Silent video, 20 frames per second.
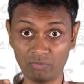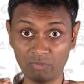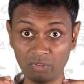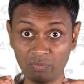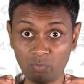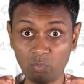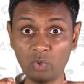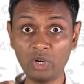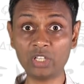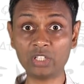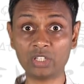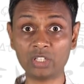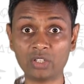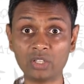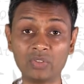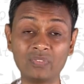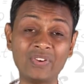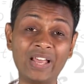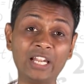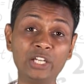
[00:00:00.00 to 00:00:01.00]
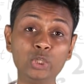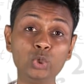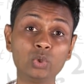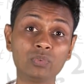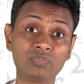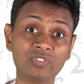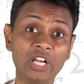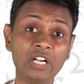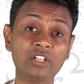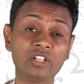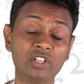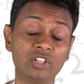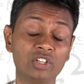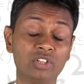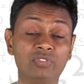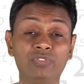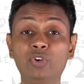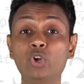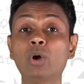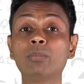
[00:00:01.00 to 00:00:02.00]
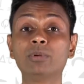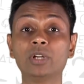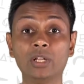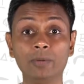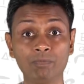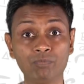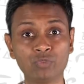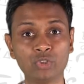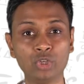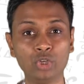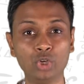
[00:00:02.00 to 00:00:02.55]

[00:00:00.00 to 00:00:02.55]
the worth, the value of that is phenomenal.